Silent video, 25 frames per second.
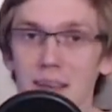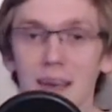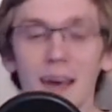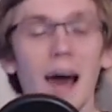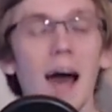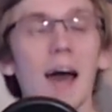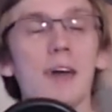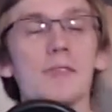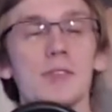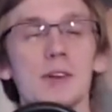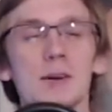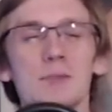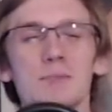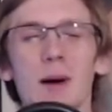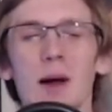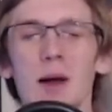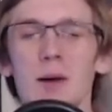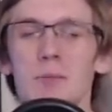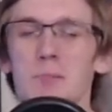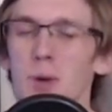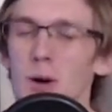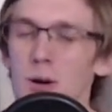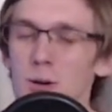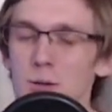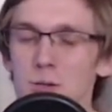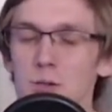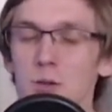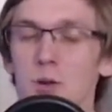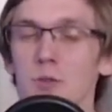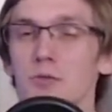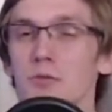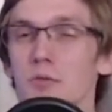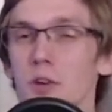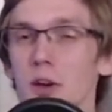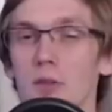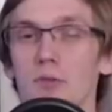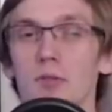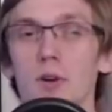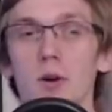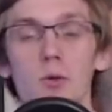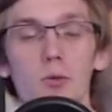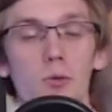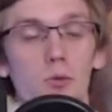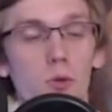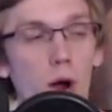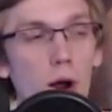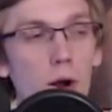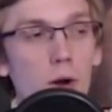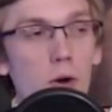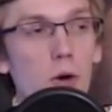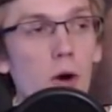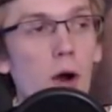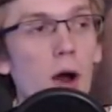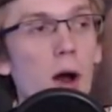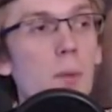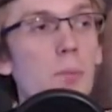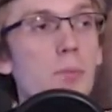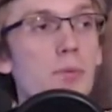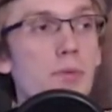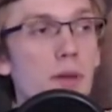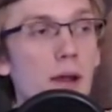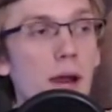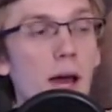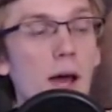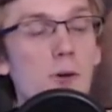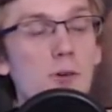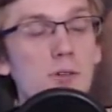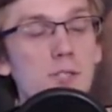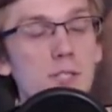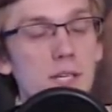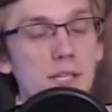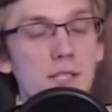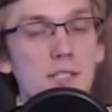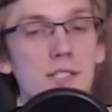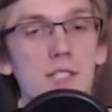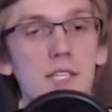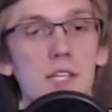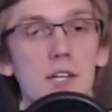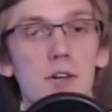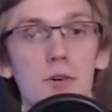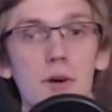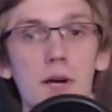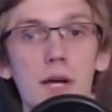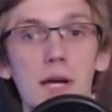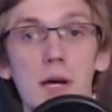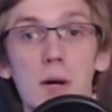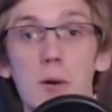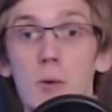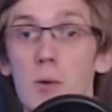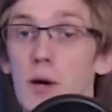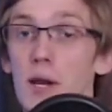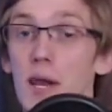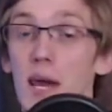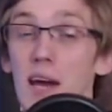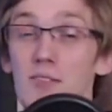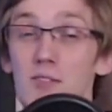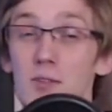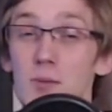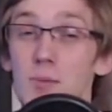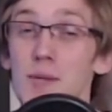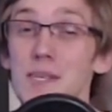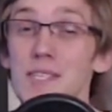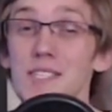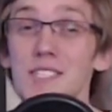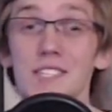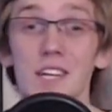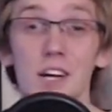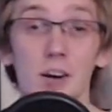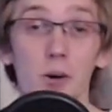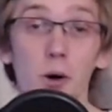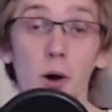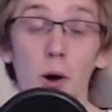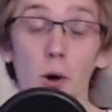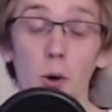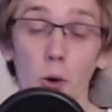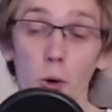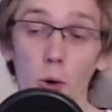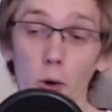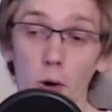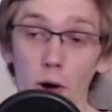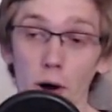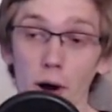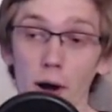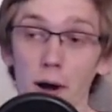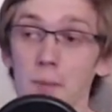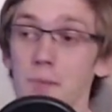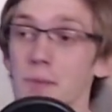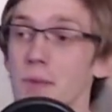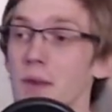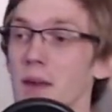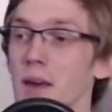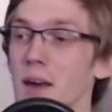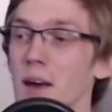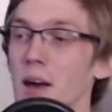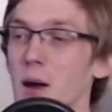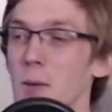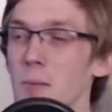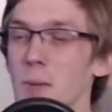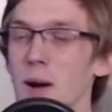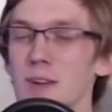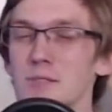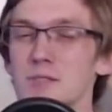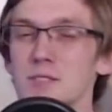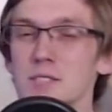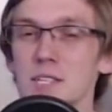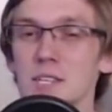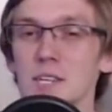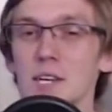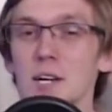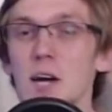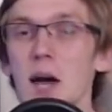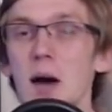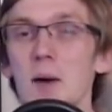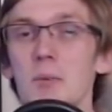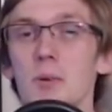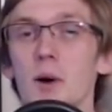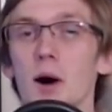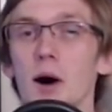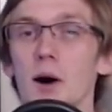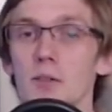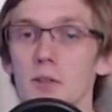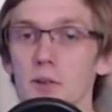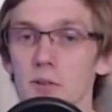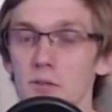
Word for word: I think my personal favorite runner-up that I was considering would have to be Zeraora. I've seen a couple other